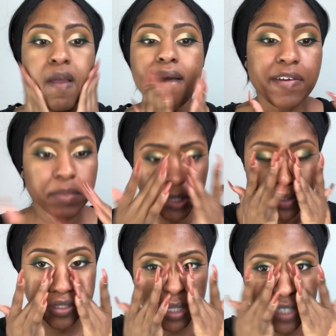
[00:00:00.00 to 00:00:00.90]
I've been
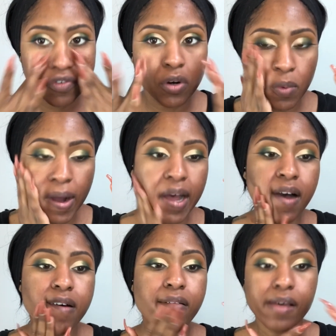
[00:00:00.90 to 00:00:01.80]
using this for a
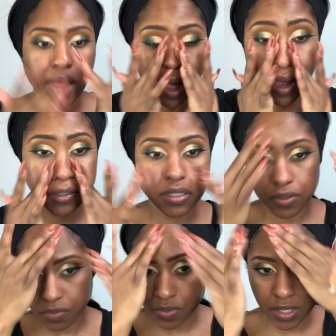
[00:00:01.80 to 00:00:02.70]
while. I actually
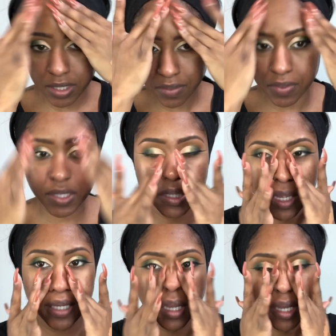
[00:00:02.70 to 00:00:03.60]
really
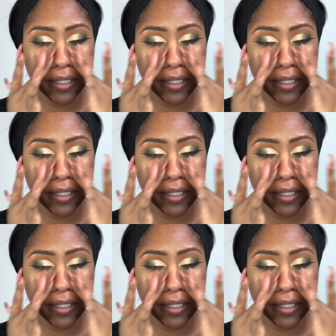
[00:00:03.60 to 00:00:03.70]
like it.